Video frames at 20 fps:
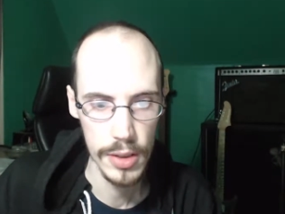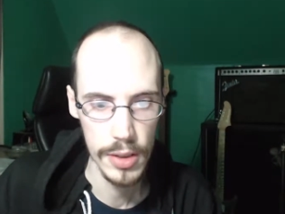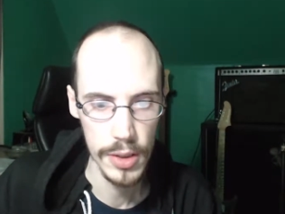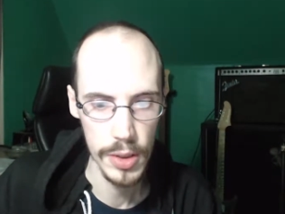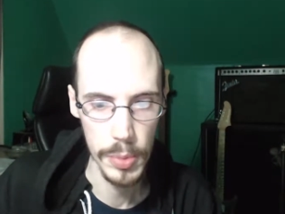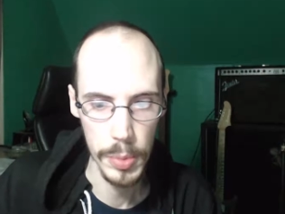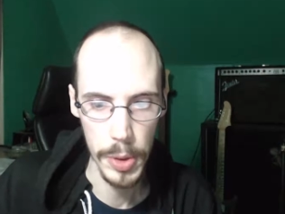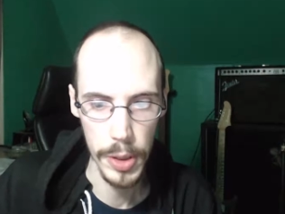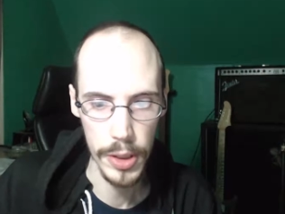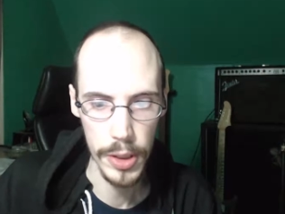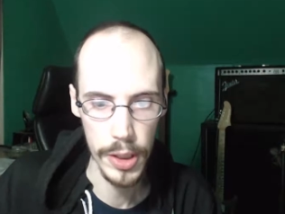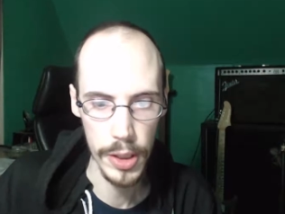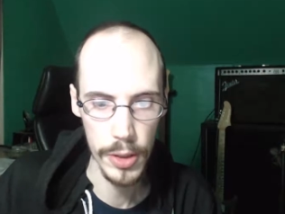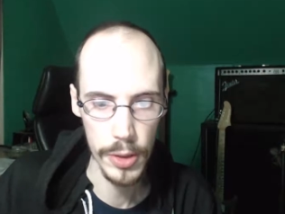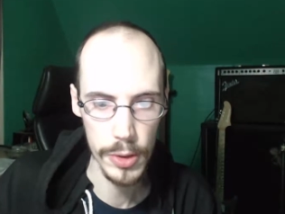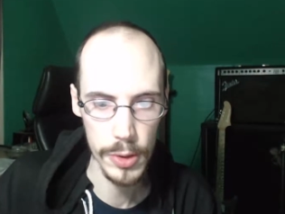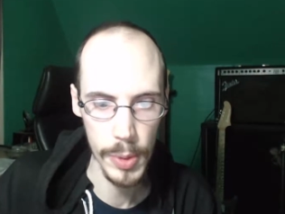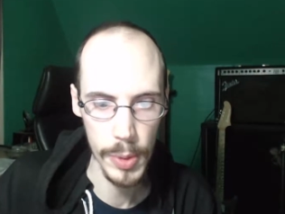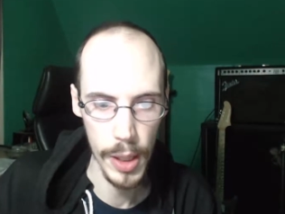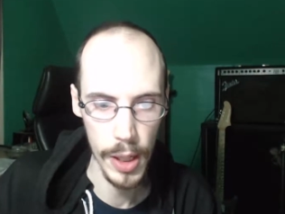So Melody
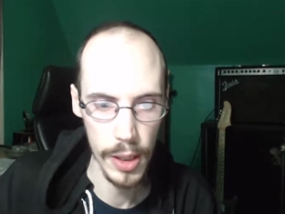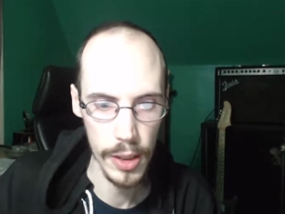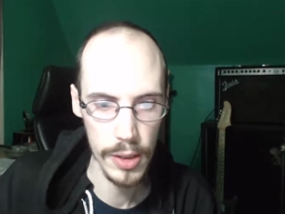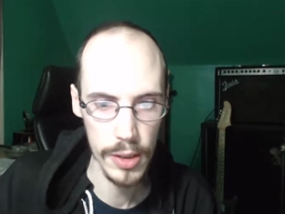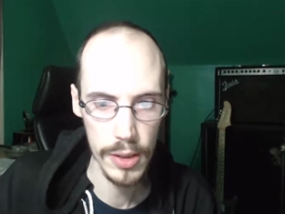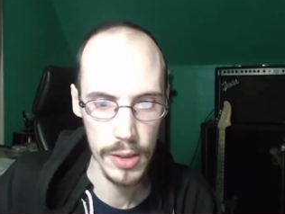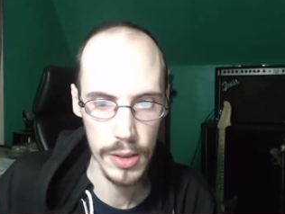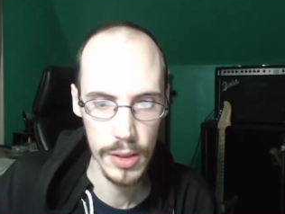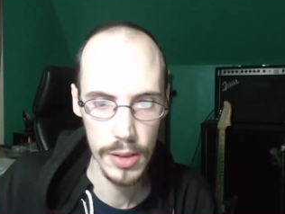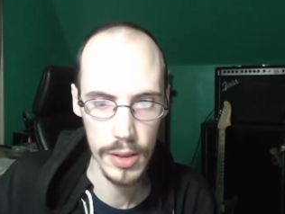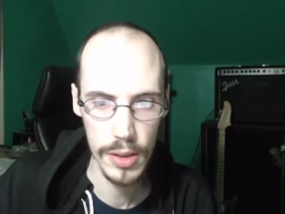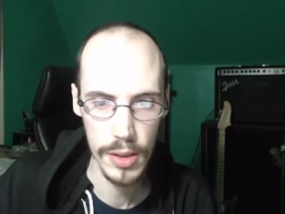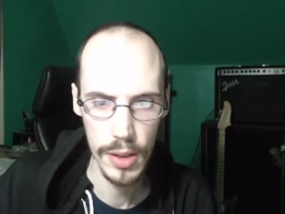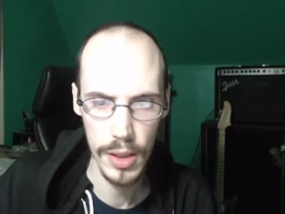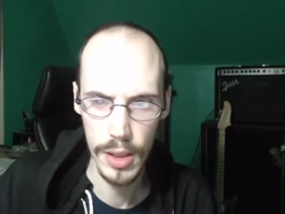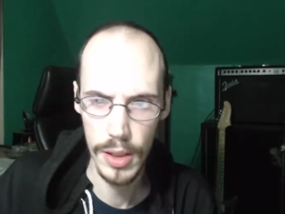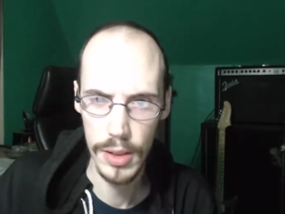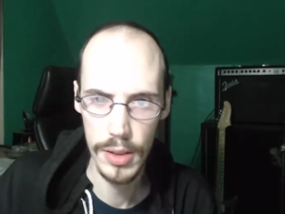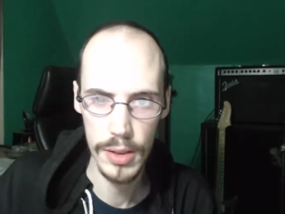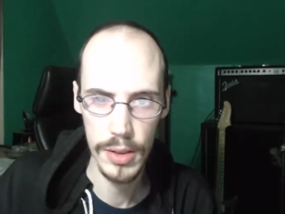goes back.
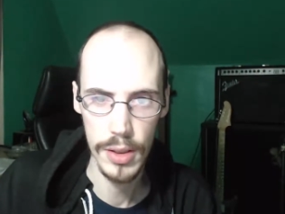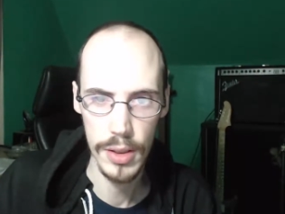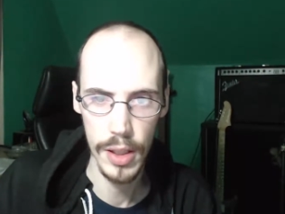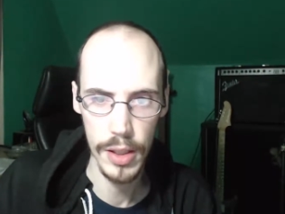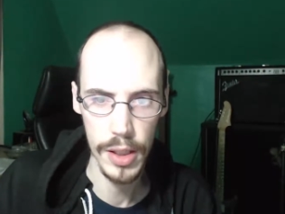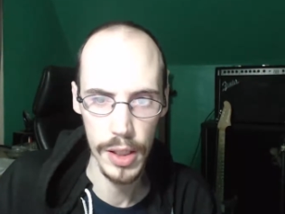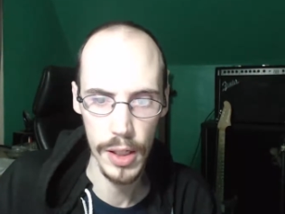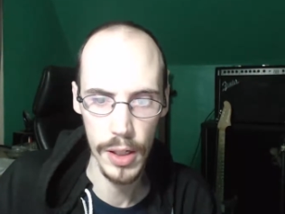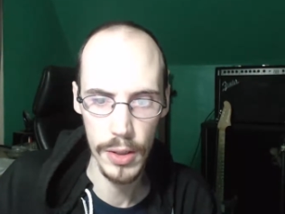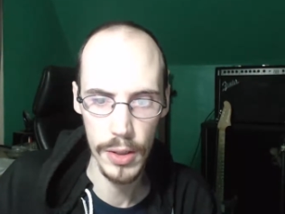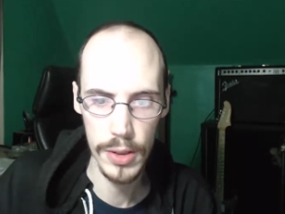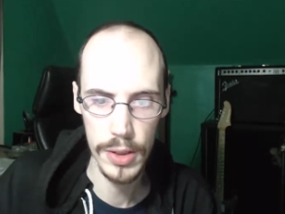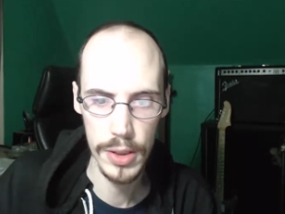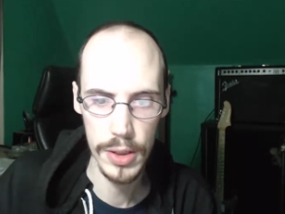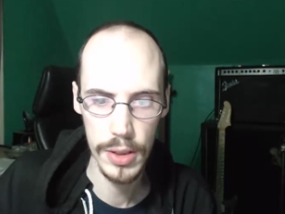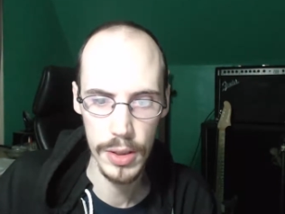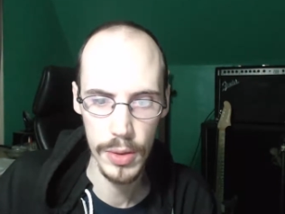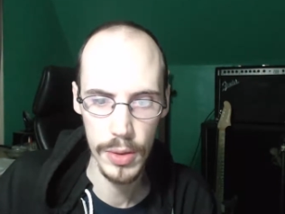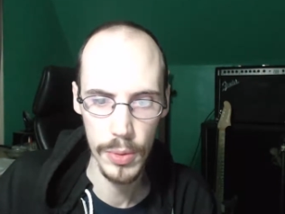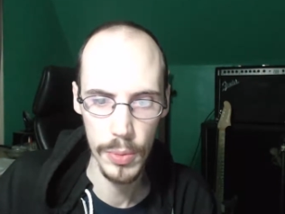Nothing else.
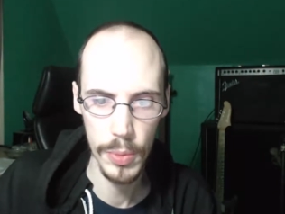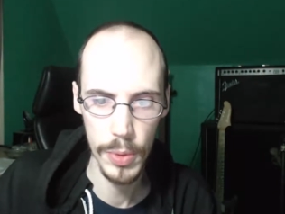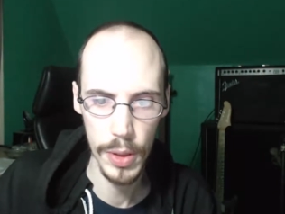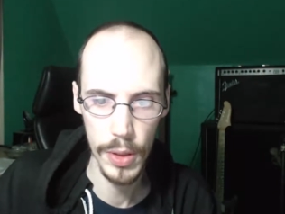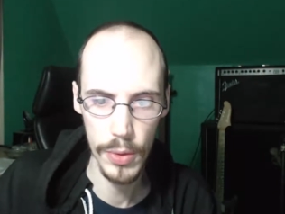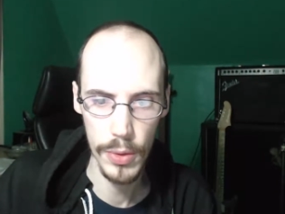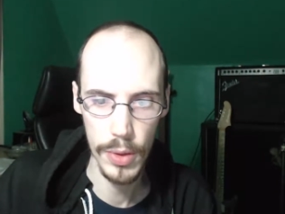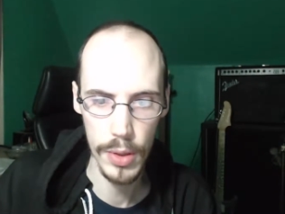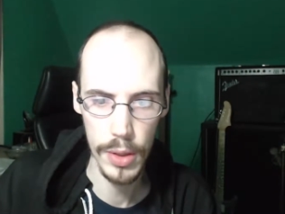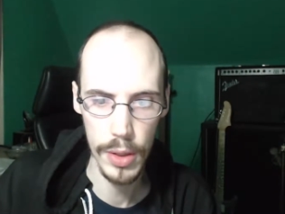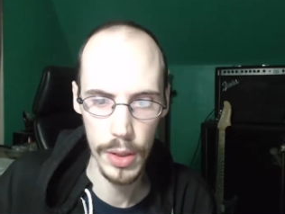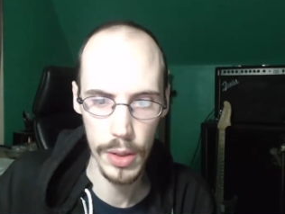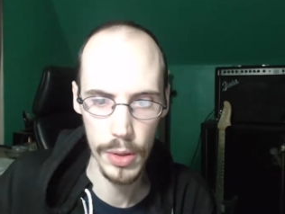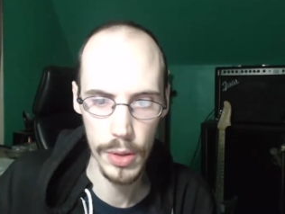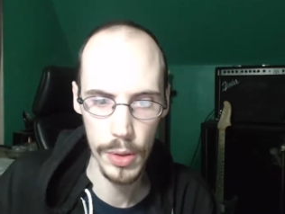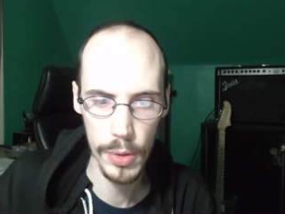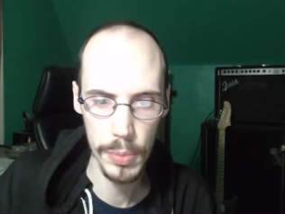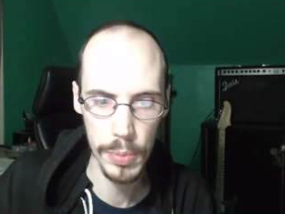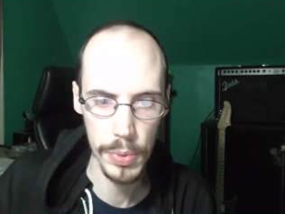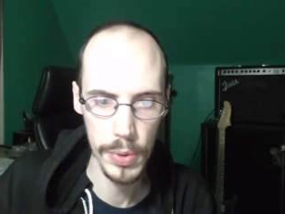We go to the
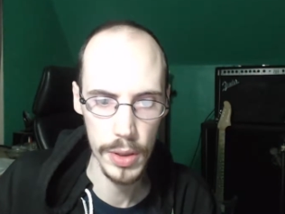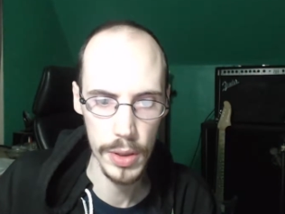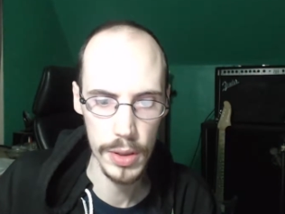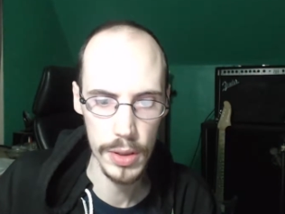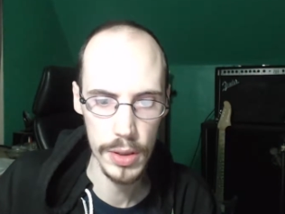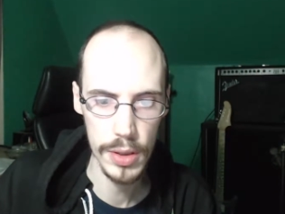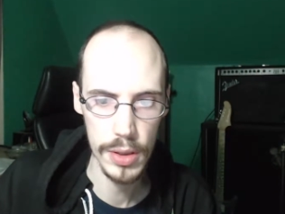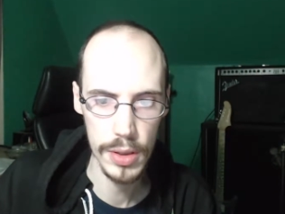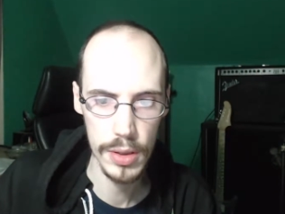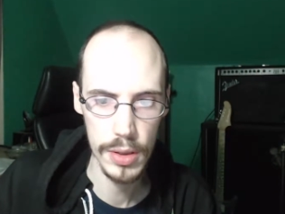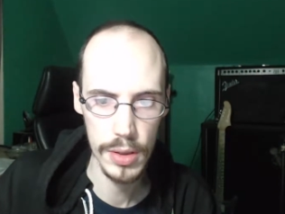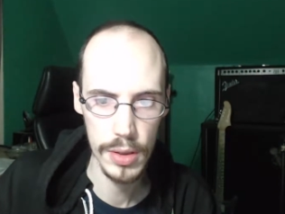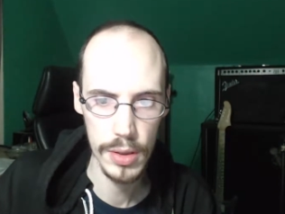third prince.